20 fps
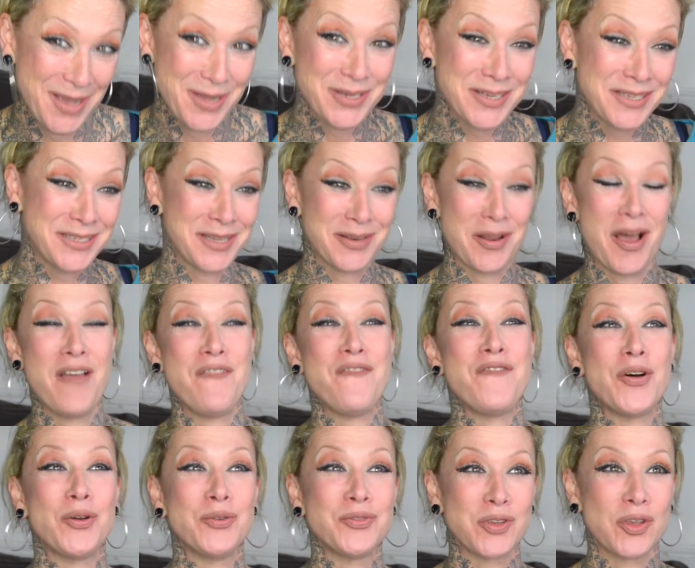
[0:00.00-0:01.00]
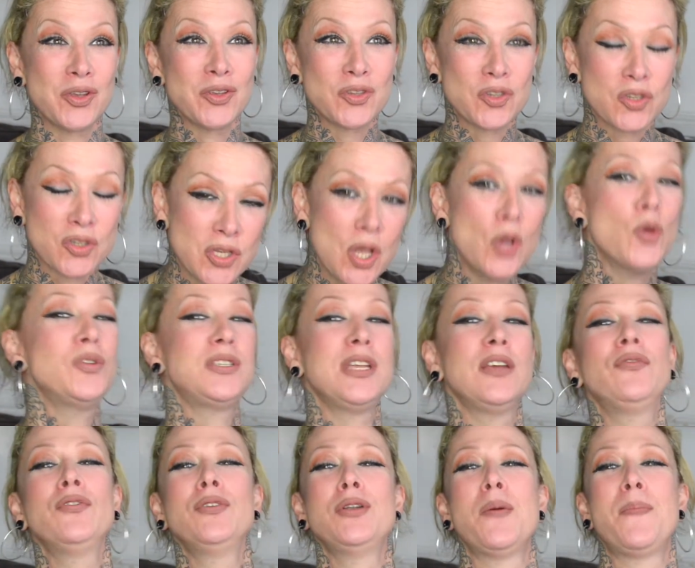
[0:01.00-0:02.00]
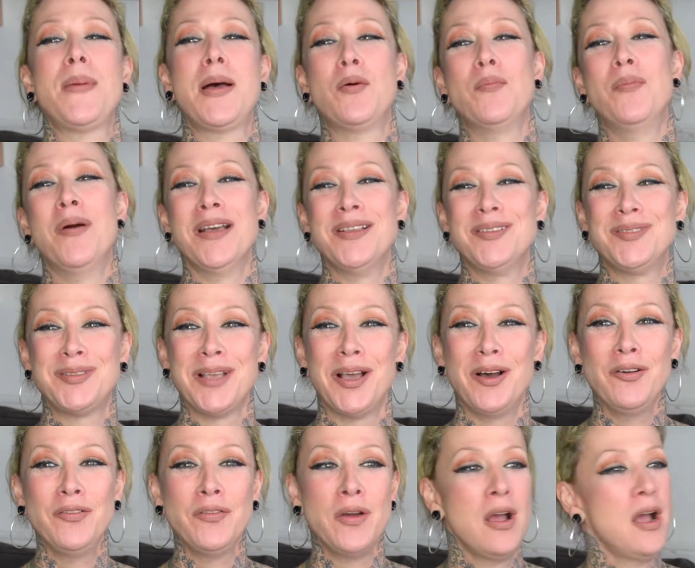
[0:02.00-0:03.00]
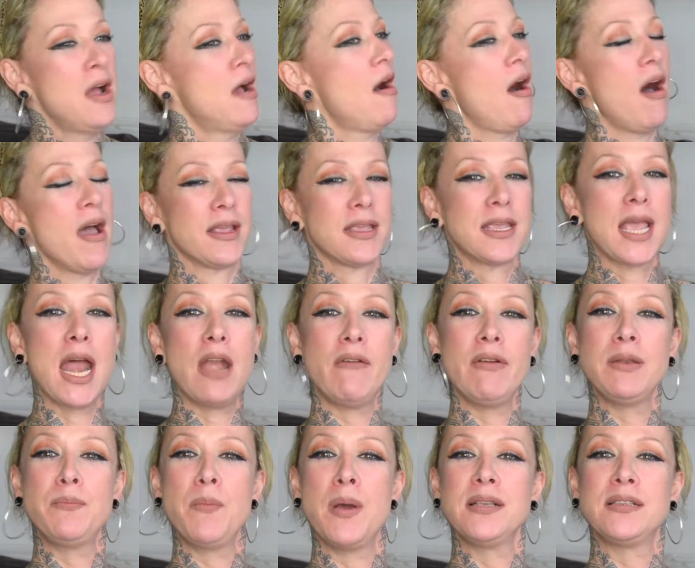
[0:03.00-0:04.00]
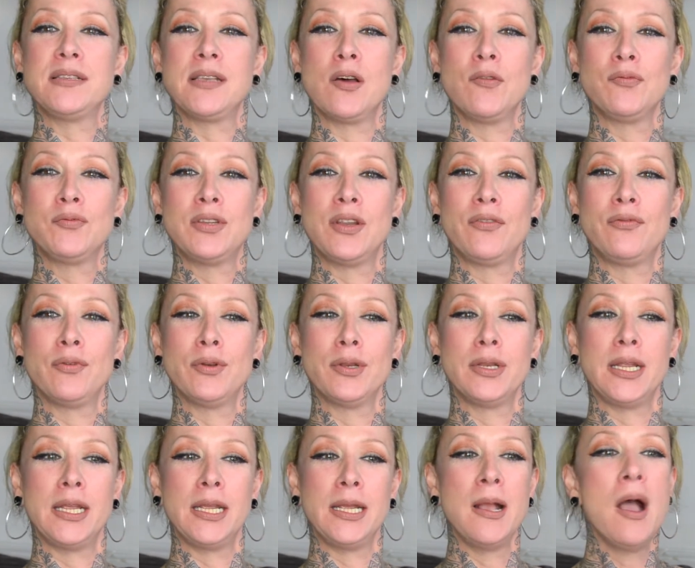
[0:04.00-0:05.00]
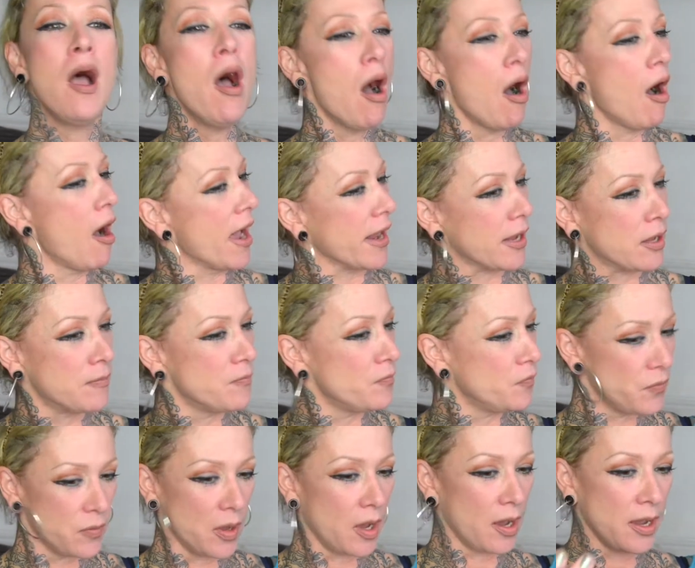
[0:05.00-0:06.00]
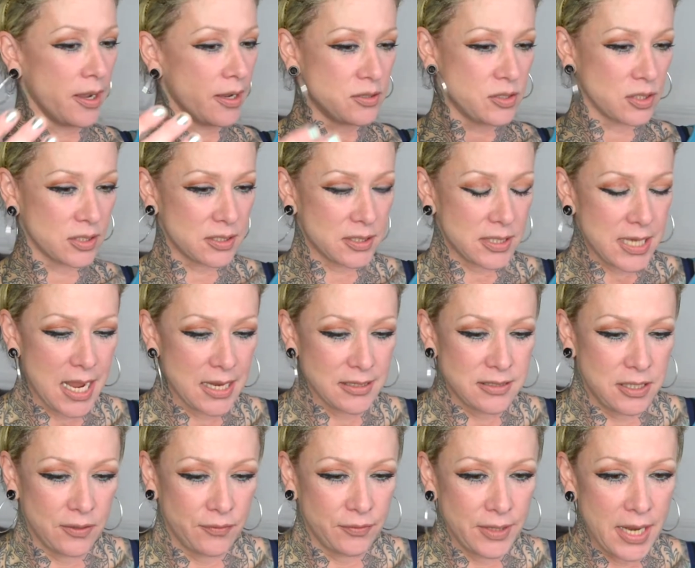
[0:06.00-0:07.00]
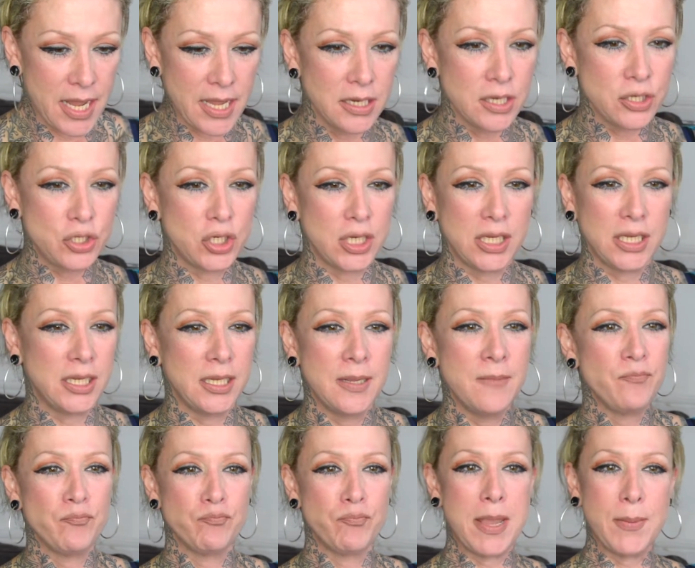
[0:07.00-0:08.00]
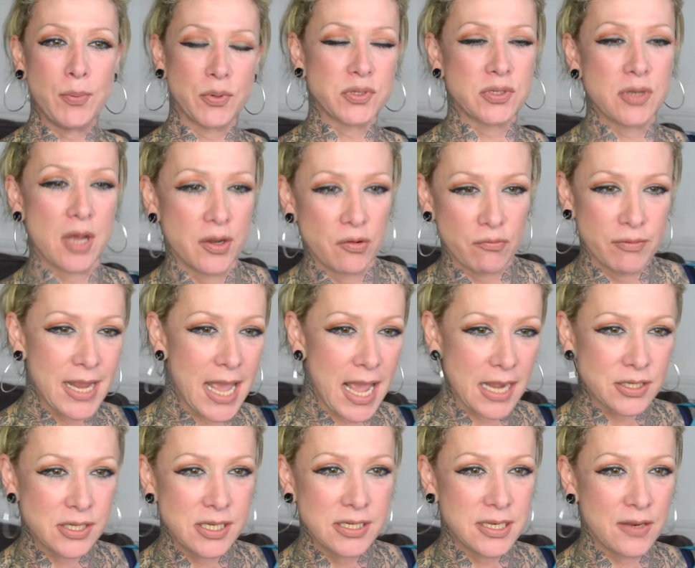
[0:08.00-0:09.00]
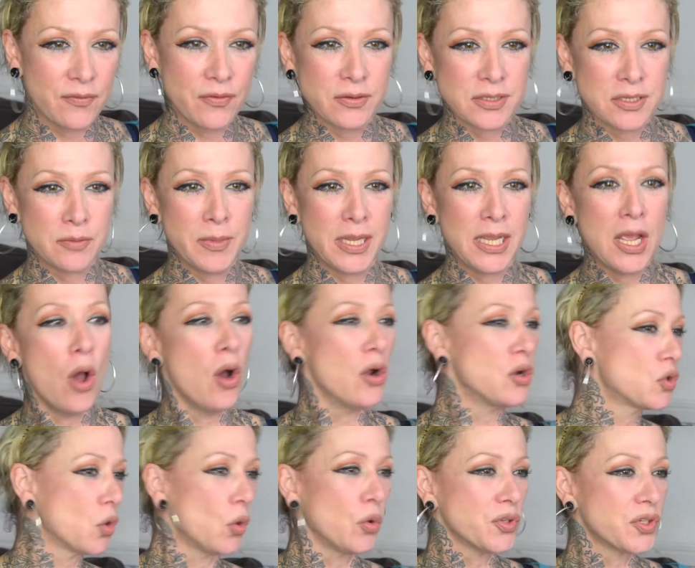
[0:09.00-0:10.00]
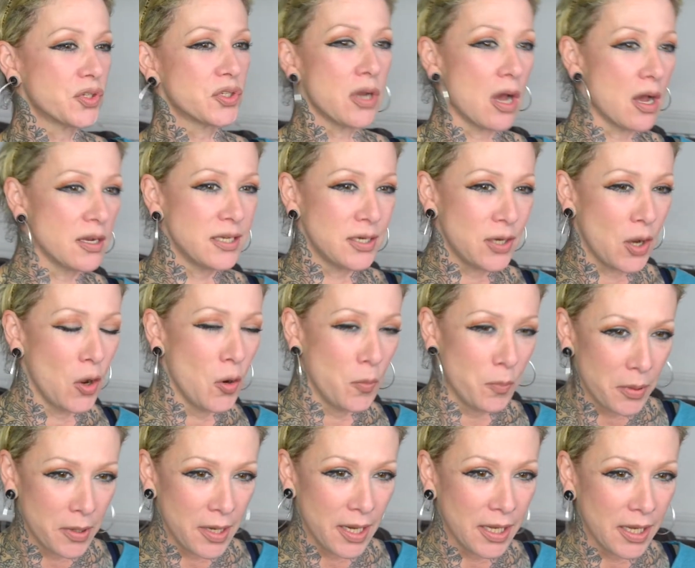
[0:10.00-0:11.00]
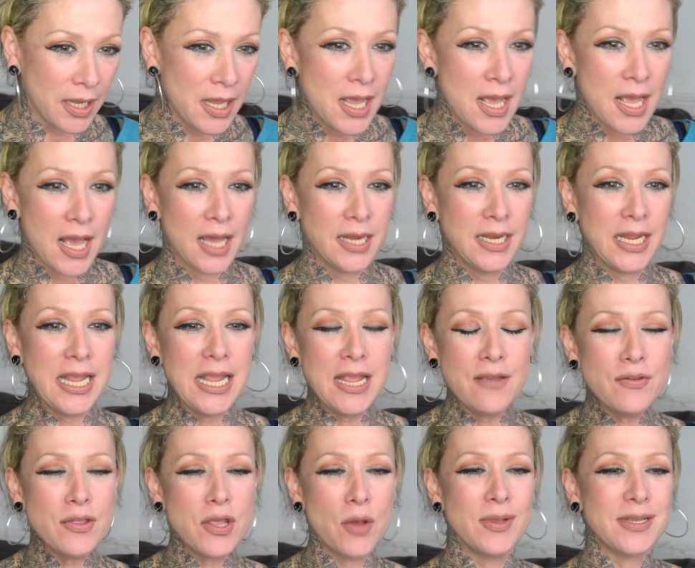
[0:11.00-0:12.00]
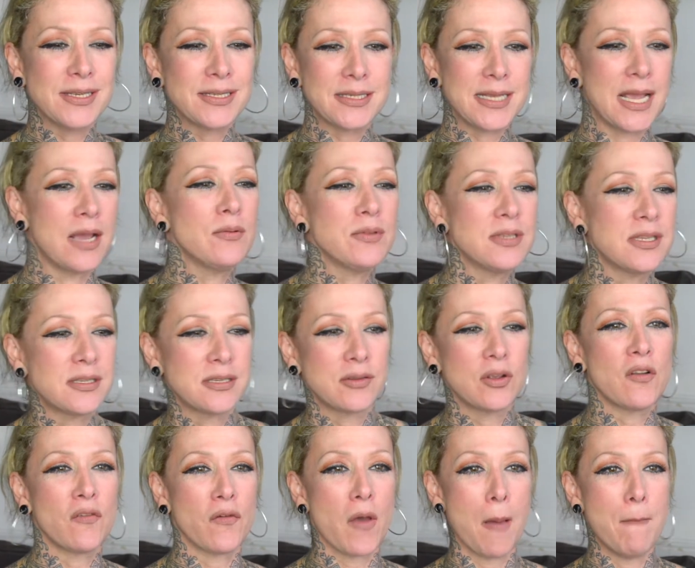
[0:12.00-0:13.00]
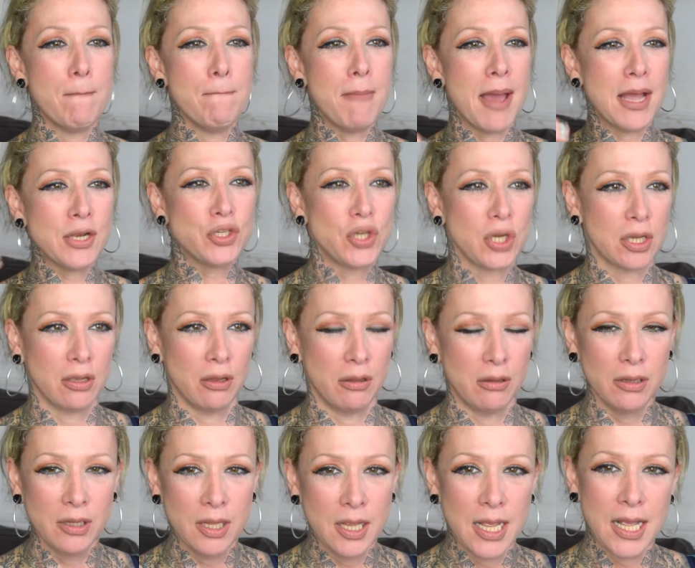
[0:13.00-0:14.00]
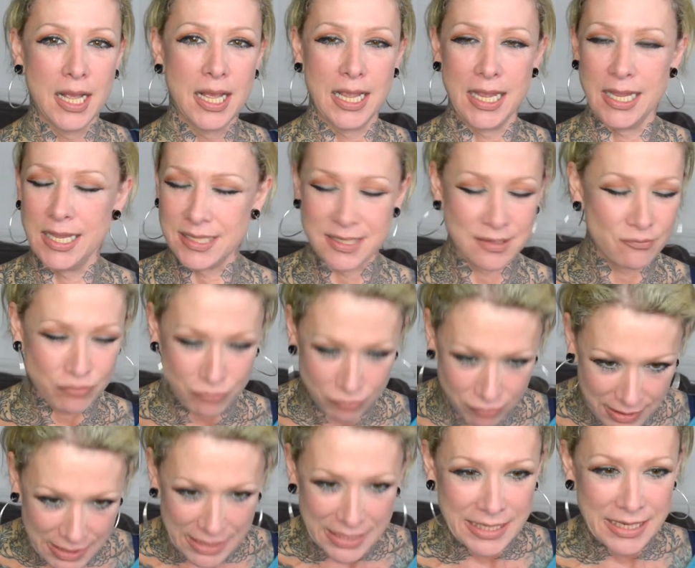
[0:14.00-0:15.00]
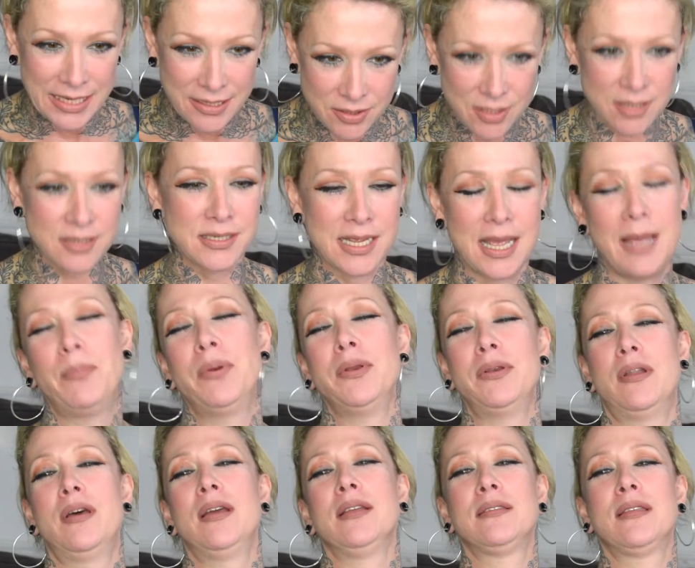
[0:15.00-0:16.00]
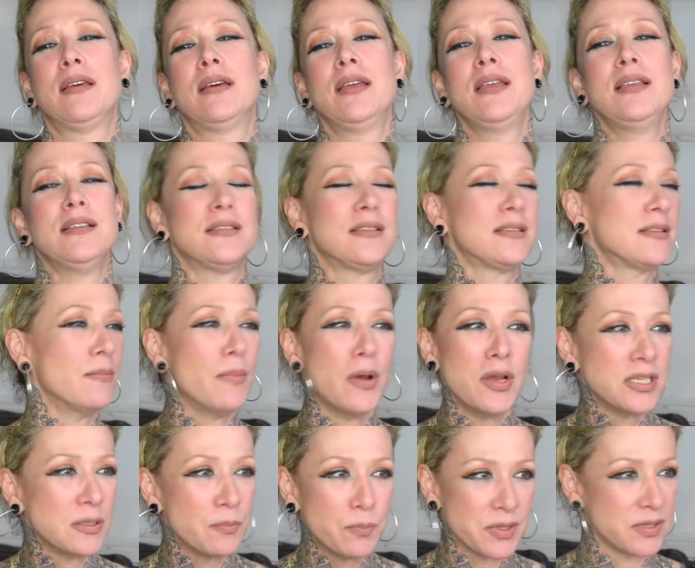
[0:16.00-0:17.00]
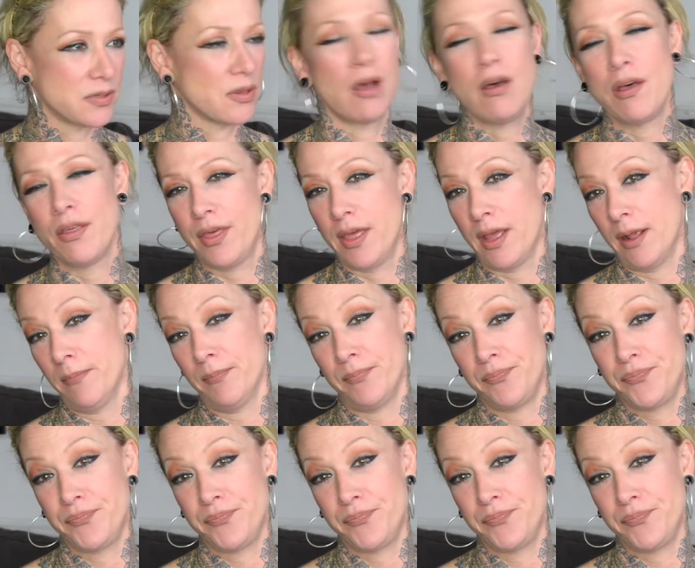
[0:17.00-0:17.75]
She said, I felt so different about myself. I carried myself differently. I just had different energy. People started reacting different to me. Doors started opening. And even though it sounds sort of magical, it really does happen like that. It's the most bizarre thing.